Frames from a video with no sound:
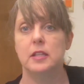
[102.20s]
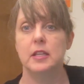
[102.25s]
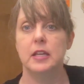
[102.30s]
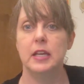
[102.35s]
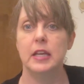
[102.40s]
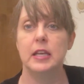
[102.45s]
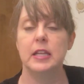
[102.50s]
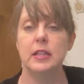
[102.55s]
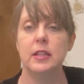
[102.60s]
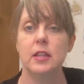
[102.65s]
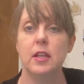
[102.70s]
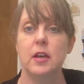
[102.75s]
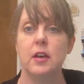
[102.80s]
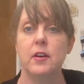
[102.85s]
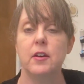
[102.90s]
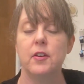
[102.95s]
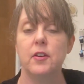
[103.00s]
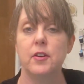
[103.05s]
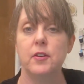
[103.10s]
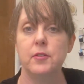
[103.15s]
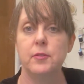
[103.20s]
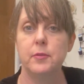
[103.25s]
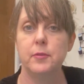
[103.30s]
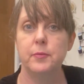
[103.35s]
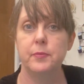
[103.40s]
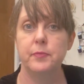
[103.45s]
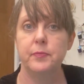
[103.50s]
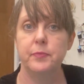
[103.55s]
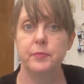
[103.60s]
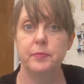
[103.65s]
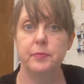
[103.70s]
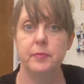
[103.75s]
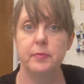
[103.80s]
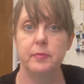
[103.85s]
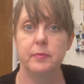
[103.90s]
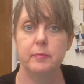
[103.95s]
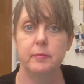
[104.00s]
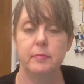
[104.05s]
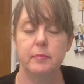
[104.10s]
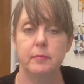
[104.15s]
in the
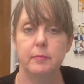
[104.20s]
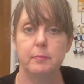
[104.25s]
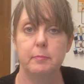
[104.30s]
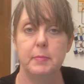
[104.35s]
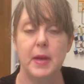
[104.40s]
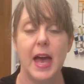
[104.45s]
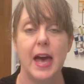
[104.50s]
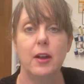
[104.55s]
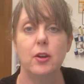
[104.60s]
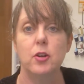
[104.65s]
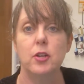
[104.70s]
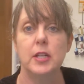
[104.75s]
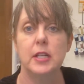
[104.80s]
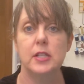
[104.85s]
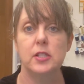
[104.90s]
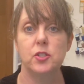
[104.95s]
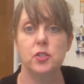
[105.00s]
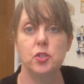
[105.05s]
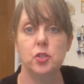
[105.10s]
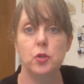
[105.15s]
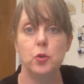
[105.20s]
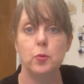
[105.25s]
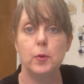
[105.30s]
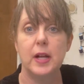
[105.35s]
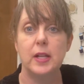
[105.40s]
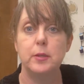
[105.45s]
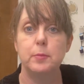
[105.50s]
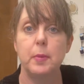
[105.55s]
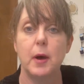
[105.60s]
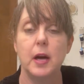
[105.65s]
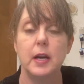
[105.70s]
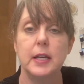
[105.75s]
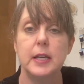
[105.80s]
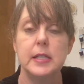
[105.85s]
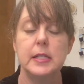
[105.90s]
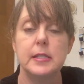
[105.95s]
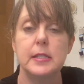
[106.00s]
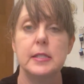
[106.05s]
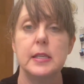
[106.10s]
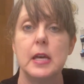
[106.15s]
pattern it's 2 welt
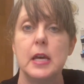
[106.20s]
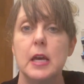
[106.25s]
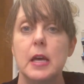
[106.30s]
pockets.